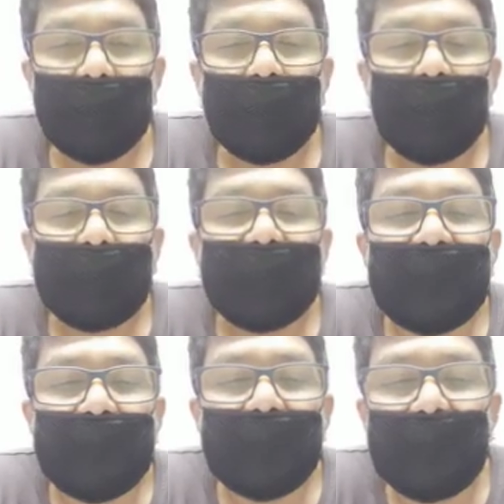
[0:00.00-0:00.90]
we have been
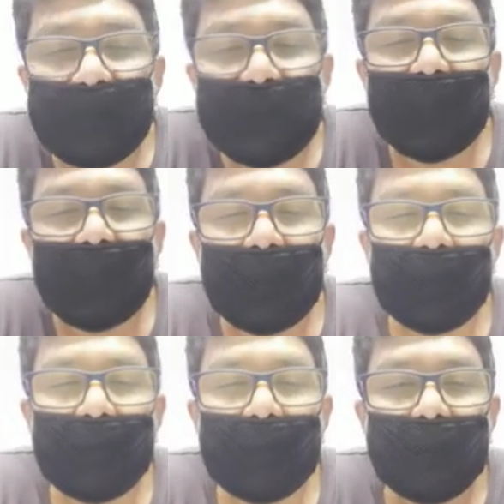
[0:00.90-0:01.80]

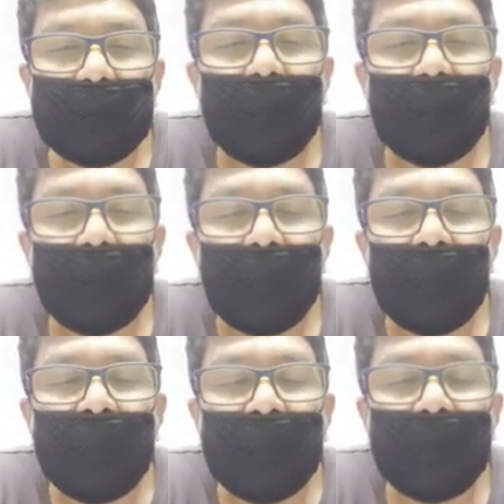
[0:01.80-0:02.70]
adopting the
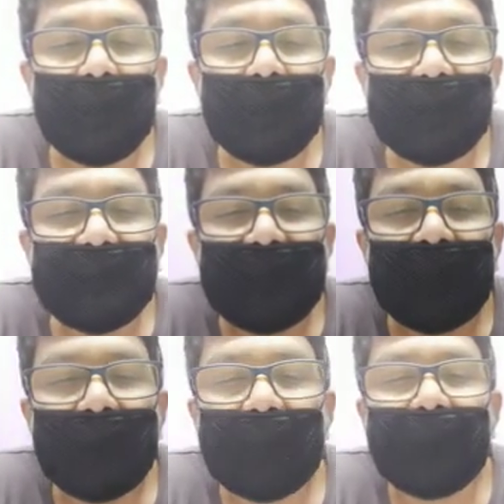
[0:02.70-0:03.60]
online
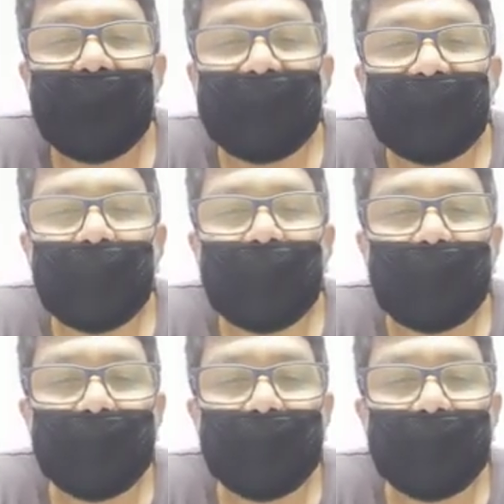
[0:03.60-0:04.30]
teaching learning method.